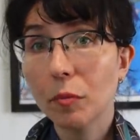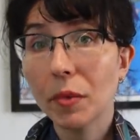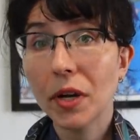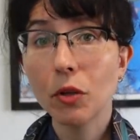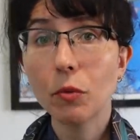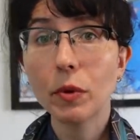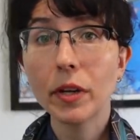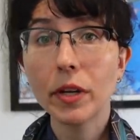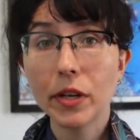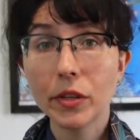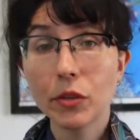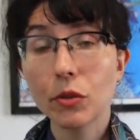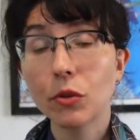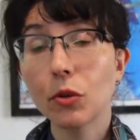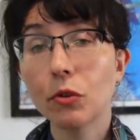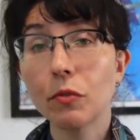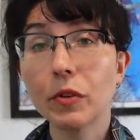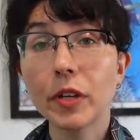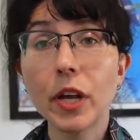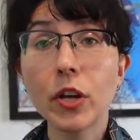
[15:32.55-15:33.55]
By the way, I hit the
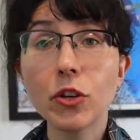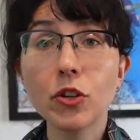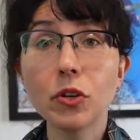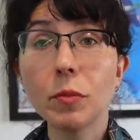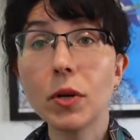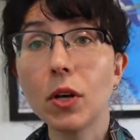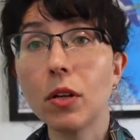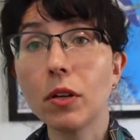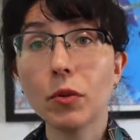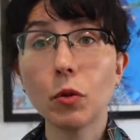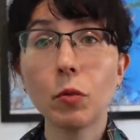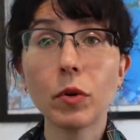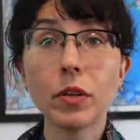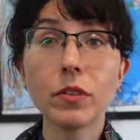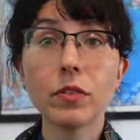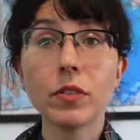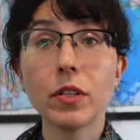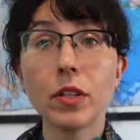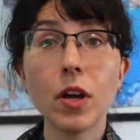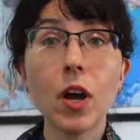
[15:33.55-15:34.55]
notification bell if you want
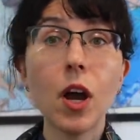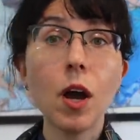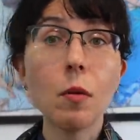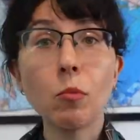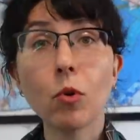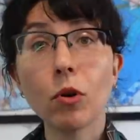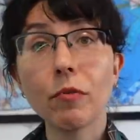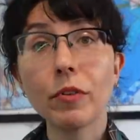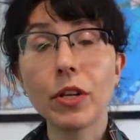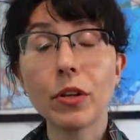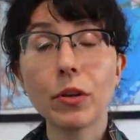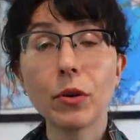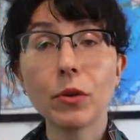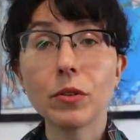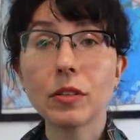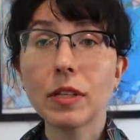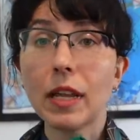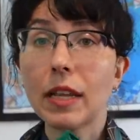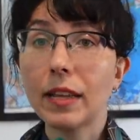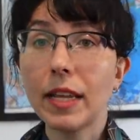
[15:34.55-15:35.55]
to see more
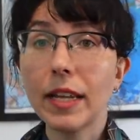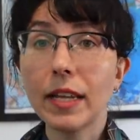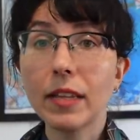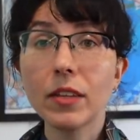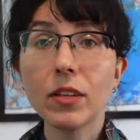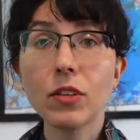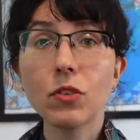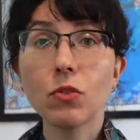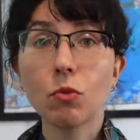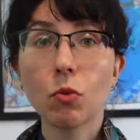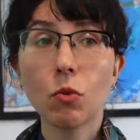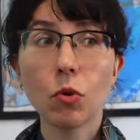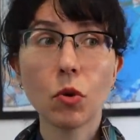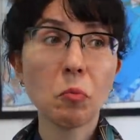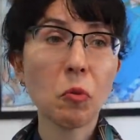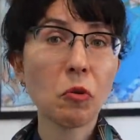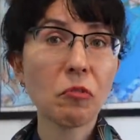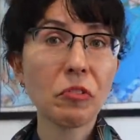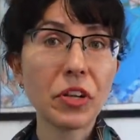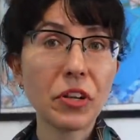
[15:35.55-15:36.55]
videos like this or
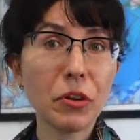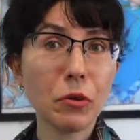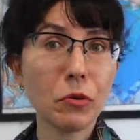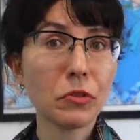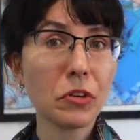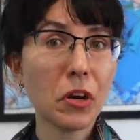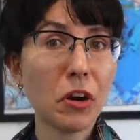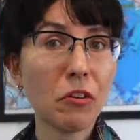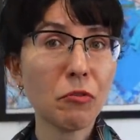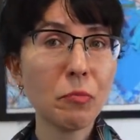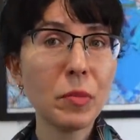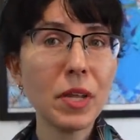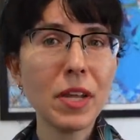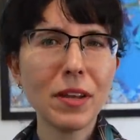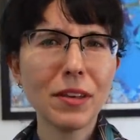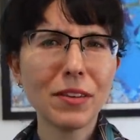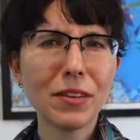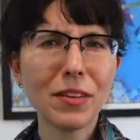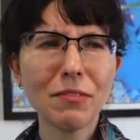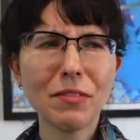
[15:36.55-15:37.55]
more videos of
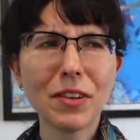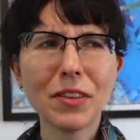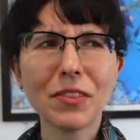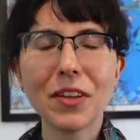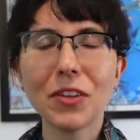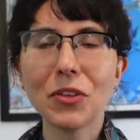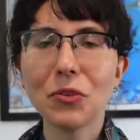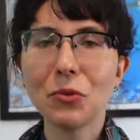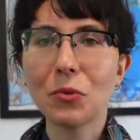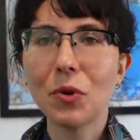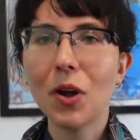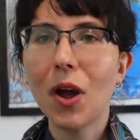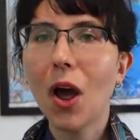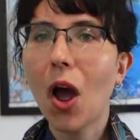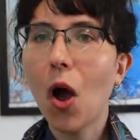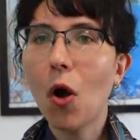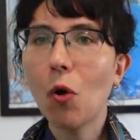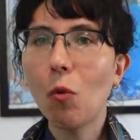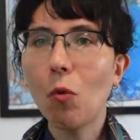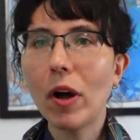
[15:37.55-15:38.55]
me in the event that you
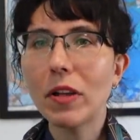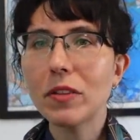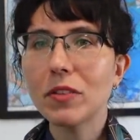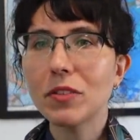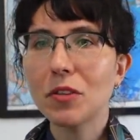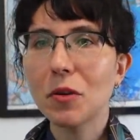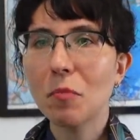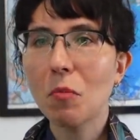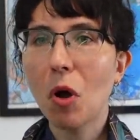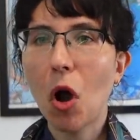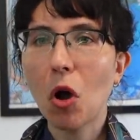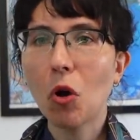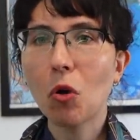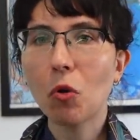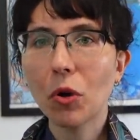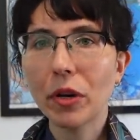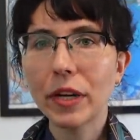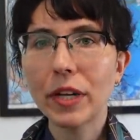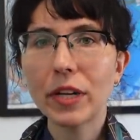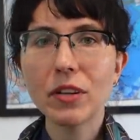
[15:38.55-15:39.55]
want some
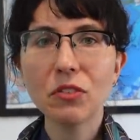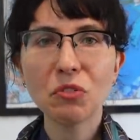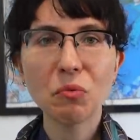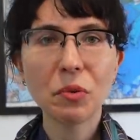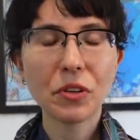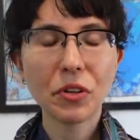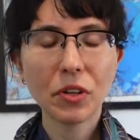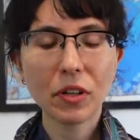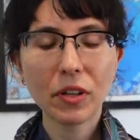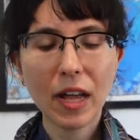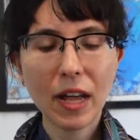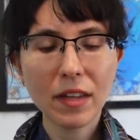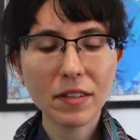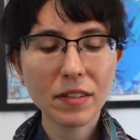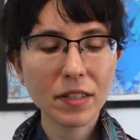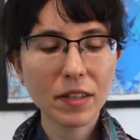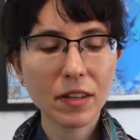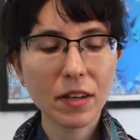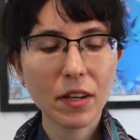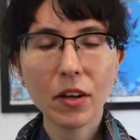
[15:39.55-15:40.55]
quirkiness with your
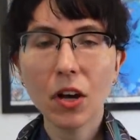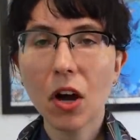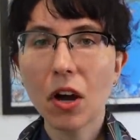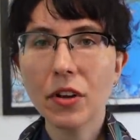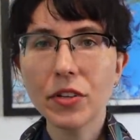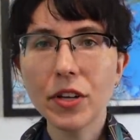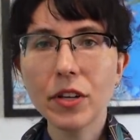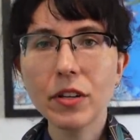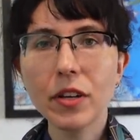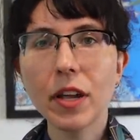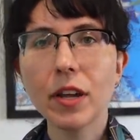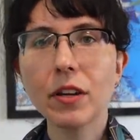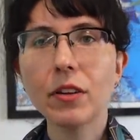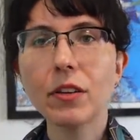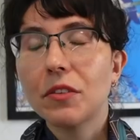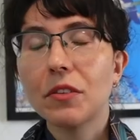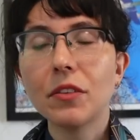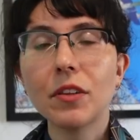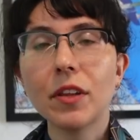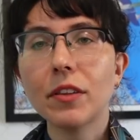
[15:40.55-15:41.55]
classic content
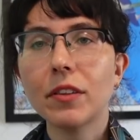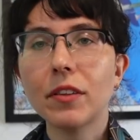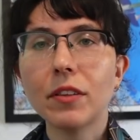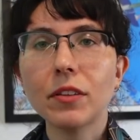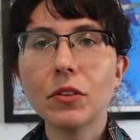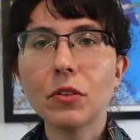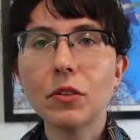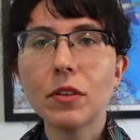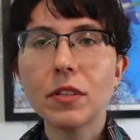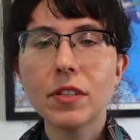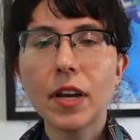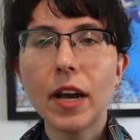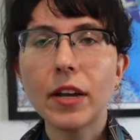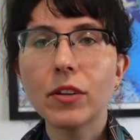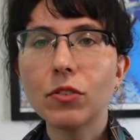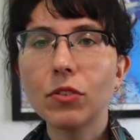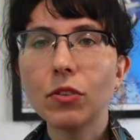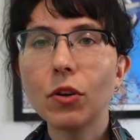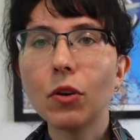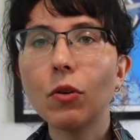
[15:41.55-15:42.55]
and a little
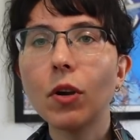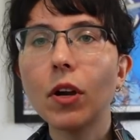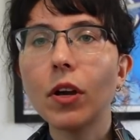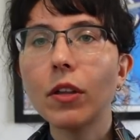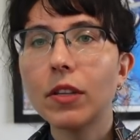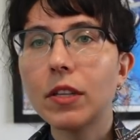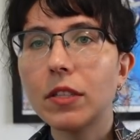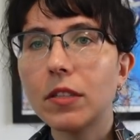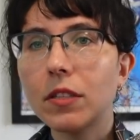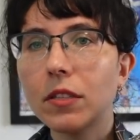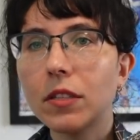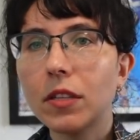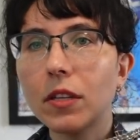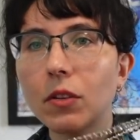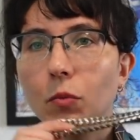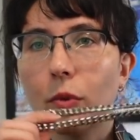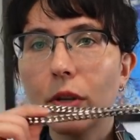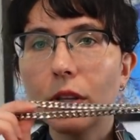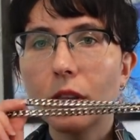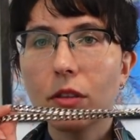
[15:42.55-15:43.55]
aside. So this is
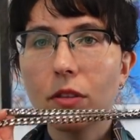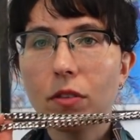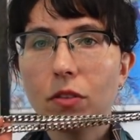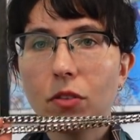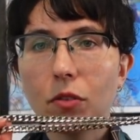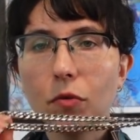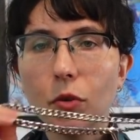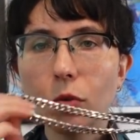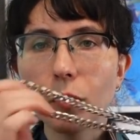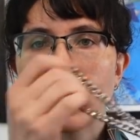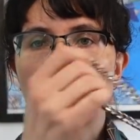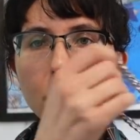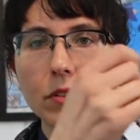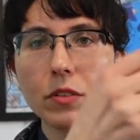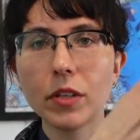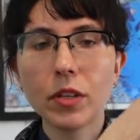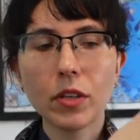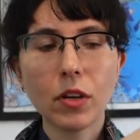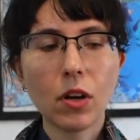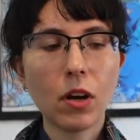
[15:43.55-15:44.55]
it with the silver
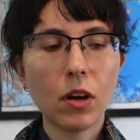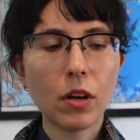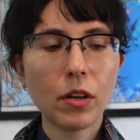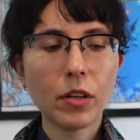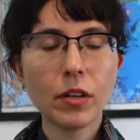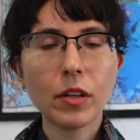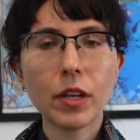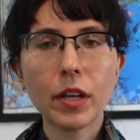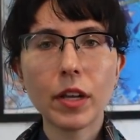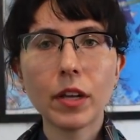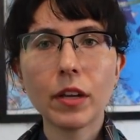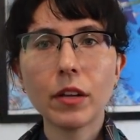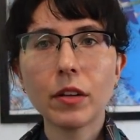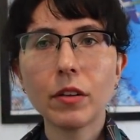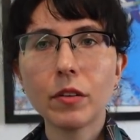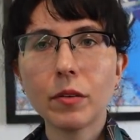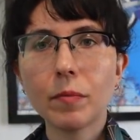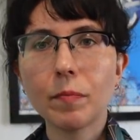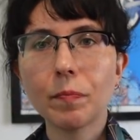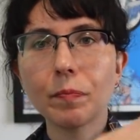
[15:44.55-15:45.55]
wristlet on
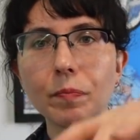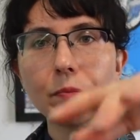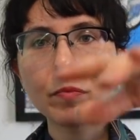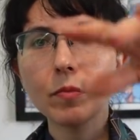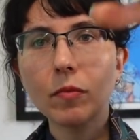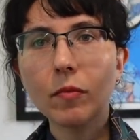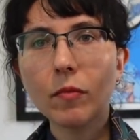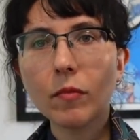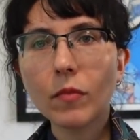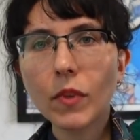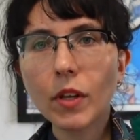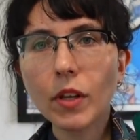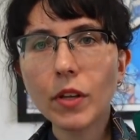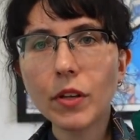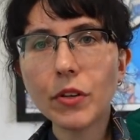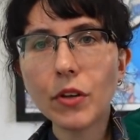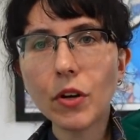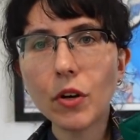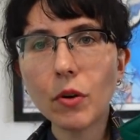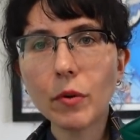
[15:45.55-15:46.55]
and
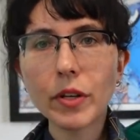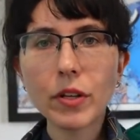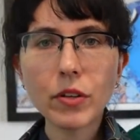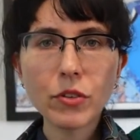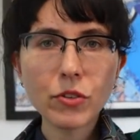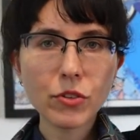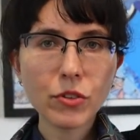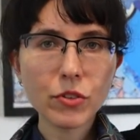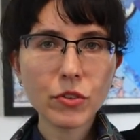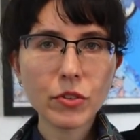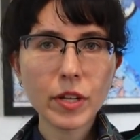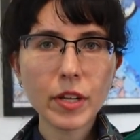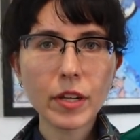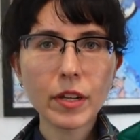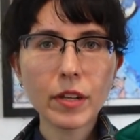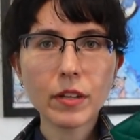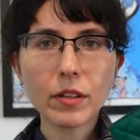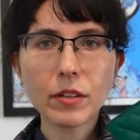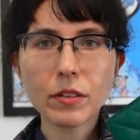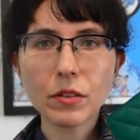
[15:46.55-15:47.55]
you know, it is just
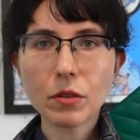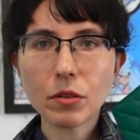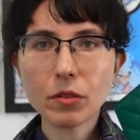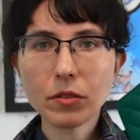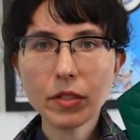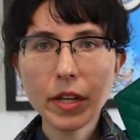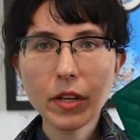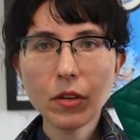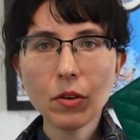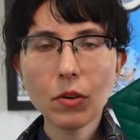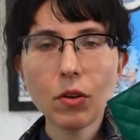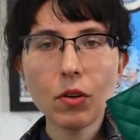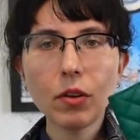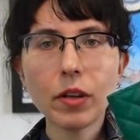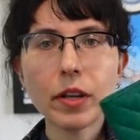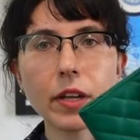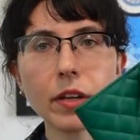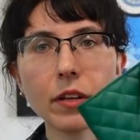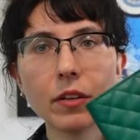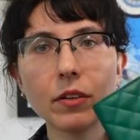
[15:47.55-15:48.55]
a little dangle
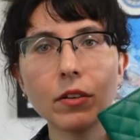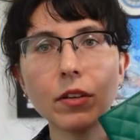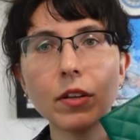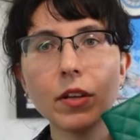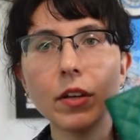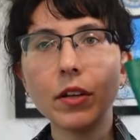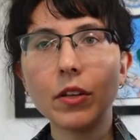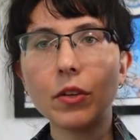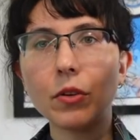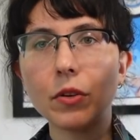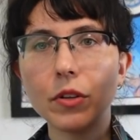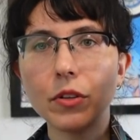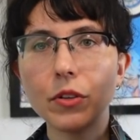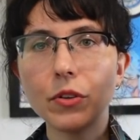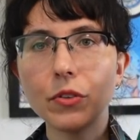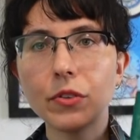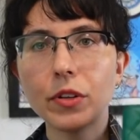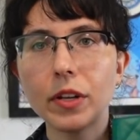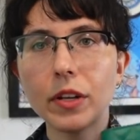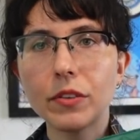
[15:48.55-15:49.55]
and you can
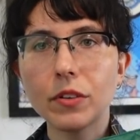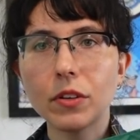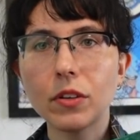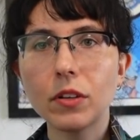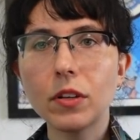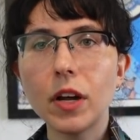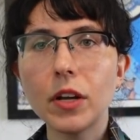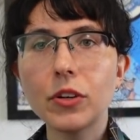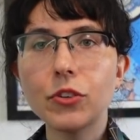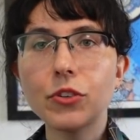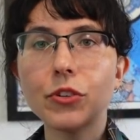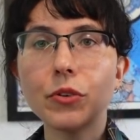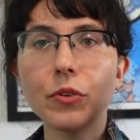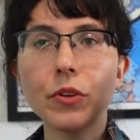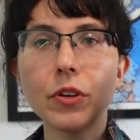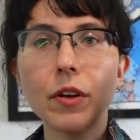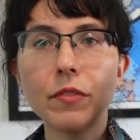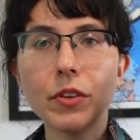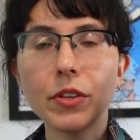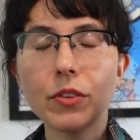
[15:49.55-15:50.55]
use it as a clutch. You
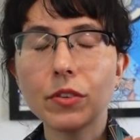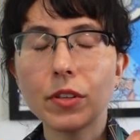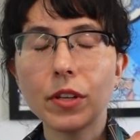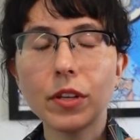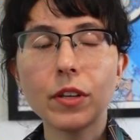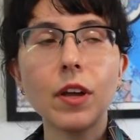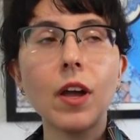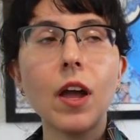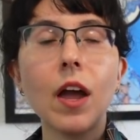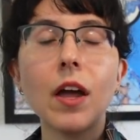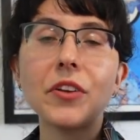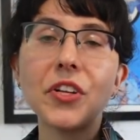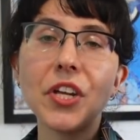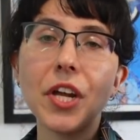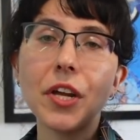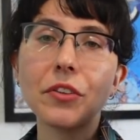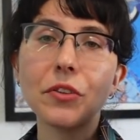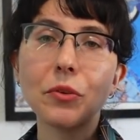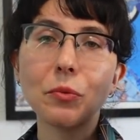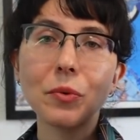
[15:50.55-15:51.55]
can obviously
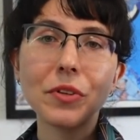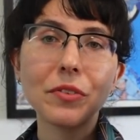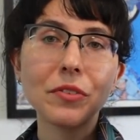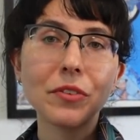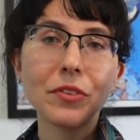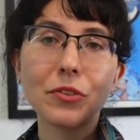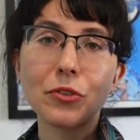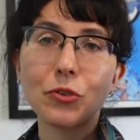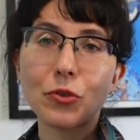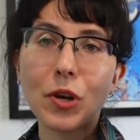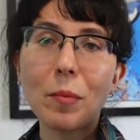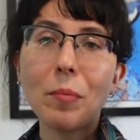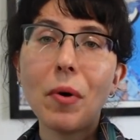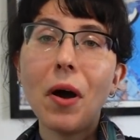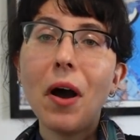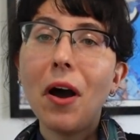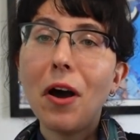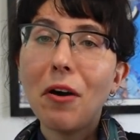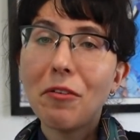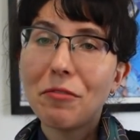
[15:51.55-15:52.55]
take the wristlet strap
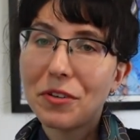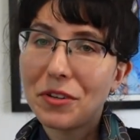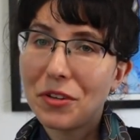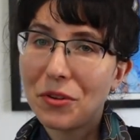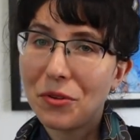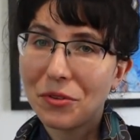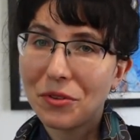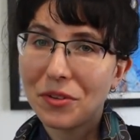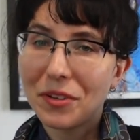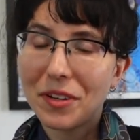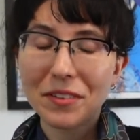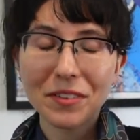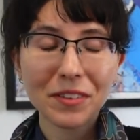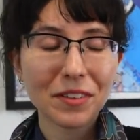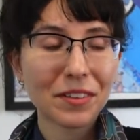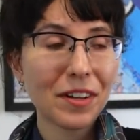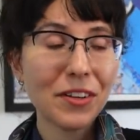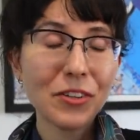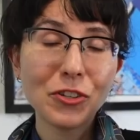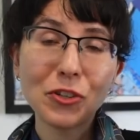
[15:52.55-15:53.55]
off and use it as a
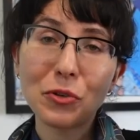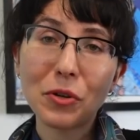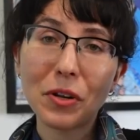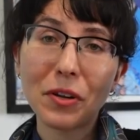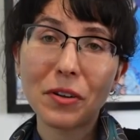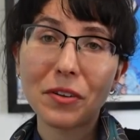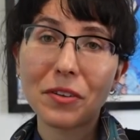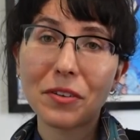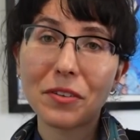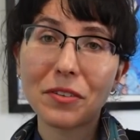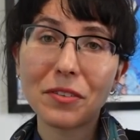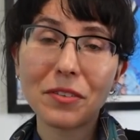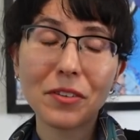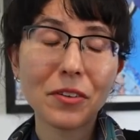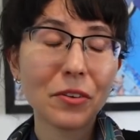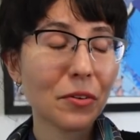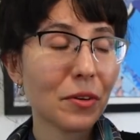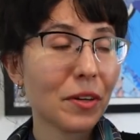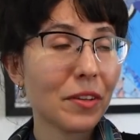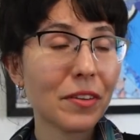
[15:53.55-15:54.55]
clutch,
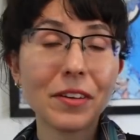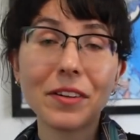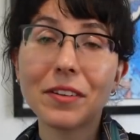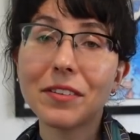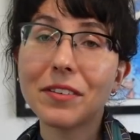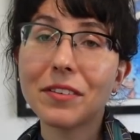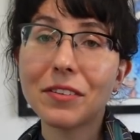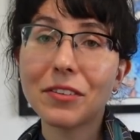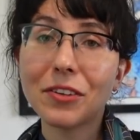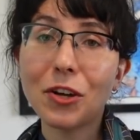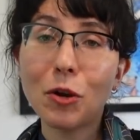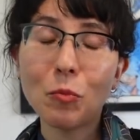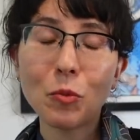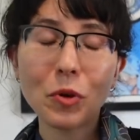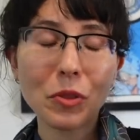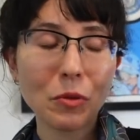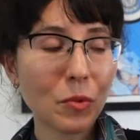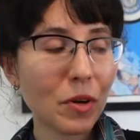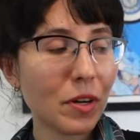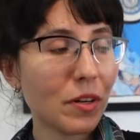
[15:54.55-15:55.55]
considering that it didn't come
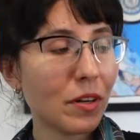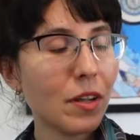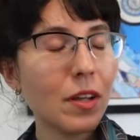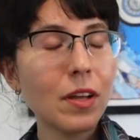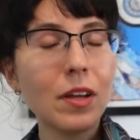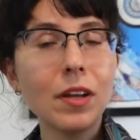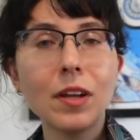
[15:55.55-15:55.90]
with one.